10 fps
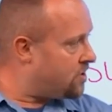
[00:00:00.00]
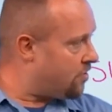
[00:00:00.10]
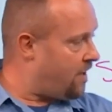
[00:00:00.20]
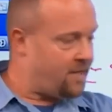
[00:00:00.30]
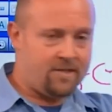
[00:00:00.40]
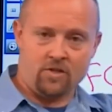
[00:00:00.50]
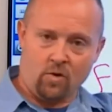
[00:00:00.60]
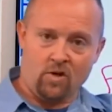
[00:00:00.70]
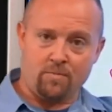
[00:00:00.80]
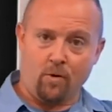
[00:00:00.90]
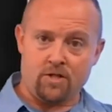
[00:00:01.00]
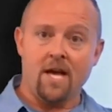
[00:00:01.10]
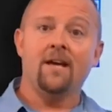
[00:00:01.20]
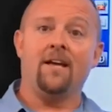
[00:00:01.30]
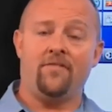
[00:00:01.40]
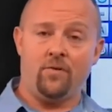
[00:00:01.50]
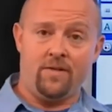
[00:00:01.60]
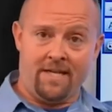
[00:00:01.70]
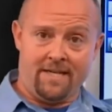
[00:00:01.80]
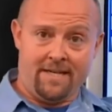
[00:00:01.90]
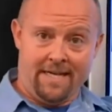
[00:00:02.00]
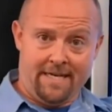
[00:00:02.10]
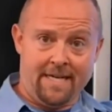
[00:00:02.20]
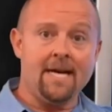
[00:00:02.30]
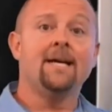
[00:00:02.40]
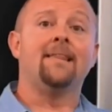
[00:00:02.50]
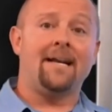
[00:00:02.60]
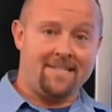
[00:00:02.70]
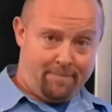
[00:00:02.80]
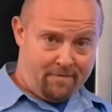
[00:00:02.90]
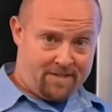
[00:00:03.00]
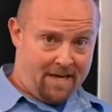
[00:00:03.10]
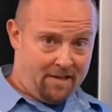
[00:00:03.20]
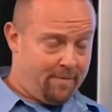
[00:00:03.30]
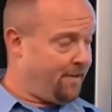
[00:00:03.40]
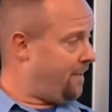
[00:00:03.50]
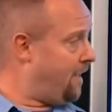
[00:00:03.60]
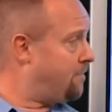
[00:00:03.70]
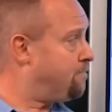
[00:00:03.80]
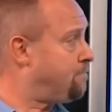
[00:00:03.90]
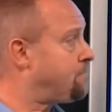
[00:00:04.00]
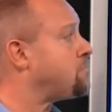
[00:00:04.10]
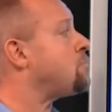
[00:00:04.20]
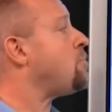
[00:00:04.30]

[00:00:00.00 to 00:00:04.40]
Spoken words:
more storage arrays and storage ports if you did need that type of scalability.